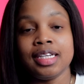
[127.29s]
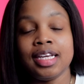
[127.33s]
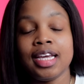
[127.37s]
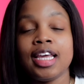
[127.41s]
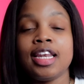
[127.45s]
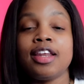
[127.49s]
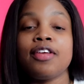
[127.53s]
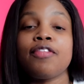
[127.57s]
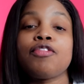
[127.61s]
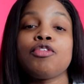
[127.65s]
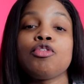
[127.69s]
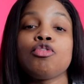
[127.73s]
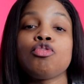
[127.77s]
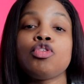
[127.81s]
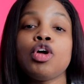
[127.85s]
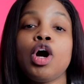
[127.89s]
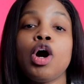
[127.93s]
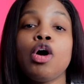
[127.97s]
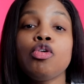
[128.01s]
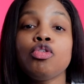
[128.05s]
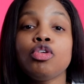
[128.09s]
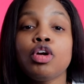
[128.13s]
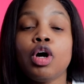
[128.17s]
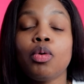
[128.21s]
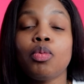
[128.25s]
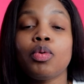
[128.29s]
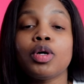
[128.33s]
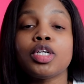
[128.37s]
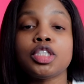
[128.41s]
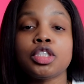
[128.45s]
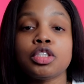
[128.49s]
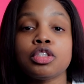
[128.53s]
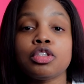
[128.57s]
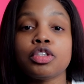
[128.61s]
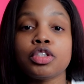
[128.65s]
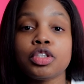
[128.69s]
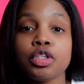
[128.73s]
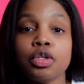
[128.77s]
And if you don't know what
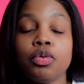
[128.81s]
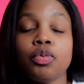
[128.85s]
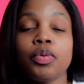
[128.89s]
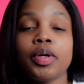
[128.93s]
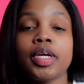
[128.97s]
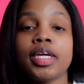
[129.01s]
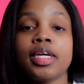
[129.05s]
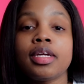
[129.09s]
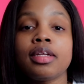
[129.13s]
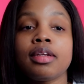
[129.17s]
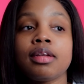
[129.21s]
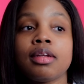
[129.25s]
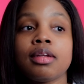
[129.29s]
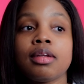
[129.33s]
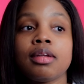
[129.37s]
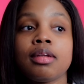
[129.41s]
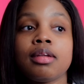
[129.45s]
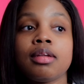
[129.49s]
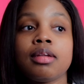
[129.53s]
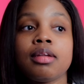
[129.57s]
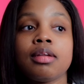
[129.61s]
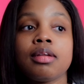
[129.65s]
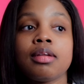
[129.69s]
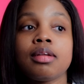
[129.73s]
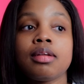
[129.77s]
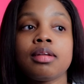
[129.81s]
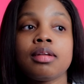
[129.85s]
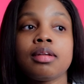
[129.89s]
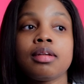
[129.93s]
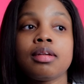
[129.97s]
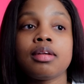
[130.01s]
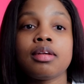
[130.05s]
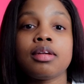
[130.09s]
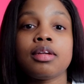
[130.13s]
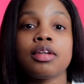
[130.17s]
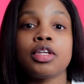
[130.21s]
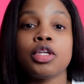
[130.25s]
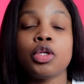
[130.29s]
you're doing,
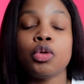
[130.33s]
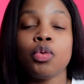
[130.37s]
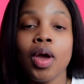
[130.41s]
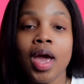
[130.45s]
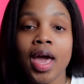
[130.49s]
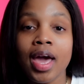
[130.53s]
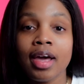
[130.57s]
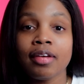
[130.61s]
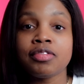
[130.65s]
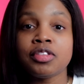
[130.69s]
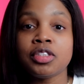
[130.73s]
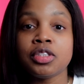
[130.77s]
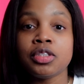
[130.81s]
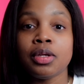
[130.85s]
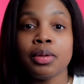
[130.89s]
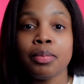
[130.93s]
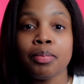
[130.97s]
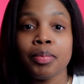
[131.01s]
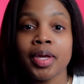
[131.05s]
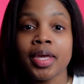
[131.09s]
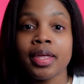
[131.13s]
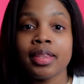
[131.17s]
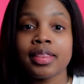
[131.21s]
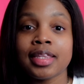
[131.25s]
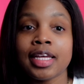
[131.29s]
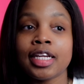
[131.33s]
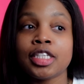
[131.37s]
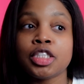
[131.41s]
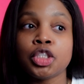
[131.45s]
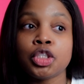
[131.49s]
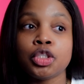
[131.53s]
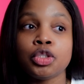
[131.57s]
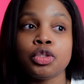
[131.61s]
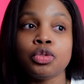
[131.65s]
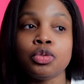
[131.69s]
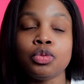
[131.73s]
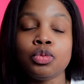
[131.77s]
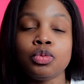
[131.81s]
you have to admit that
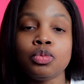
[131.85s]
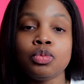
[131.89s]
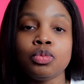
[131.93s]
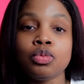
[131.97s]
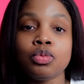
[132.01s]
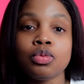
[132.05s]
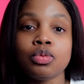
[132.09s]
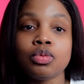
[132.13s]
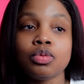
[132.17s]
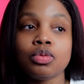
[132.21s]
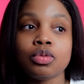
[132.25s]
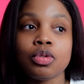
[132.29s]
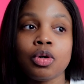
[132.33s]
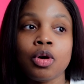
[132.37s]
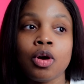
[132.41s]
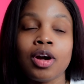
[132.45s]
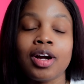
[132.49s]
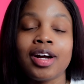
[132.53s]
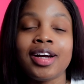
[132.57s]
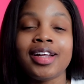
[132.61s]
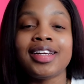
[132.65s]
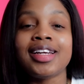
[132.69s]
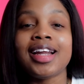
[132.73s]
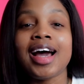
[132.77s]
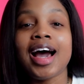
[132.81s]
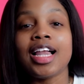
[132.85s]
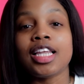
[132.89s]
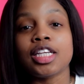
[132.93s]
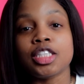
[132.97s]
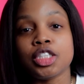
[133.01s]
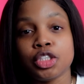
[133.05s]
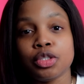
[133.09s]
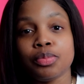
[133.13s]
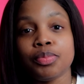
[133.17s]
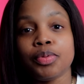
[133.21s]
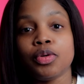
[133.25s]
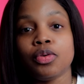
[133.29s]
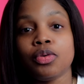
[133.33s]
you are
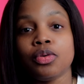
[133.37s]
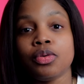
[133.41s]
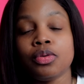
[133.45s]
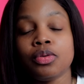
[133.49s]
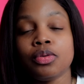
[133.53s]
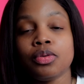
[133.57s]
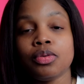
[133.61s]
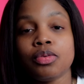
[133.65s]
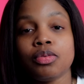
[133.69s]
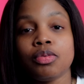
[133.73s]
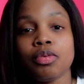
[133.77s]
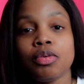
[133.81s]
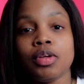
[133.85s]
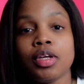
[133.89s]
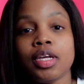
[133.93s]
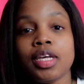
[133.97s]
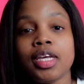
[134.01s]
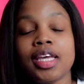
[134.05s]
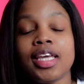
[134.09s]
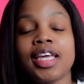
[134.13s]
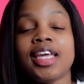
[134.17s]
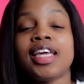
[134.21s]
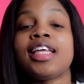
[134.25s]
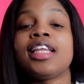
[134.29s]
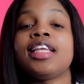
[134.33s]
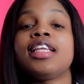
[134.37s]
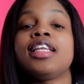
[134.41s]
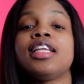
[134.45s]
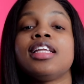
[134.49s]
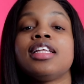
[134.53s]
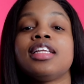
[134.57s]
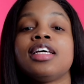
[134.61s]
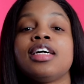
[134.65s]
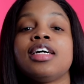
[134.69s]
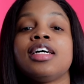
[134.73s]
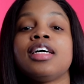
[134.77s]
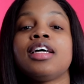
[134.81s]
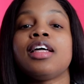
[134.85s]
unknowledgeable in
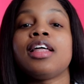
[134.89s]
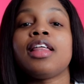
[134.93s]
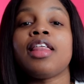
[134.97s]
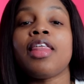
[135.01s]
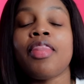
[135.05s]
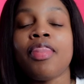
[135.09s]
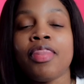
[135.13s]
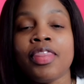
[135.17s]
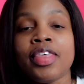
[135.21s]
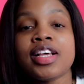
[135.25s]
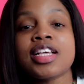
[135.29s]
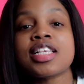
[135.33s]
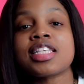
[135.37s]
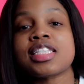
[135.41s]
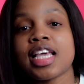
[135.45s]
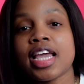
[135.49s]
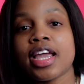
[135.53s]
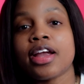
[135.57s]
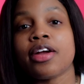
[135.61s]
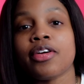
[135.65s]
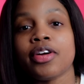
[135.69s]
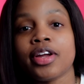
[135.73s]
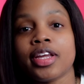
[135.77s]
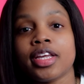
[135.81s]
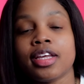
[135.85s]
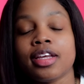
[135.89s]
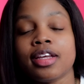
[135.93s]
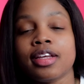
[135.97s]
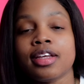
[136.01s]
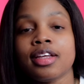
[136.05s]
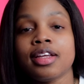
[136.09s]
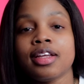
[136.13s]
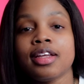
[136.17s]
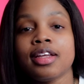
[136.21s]
this area.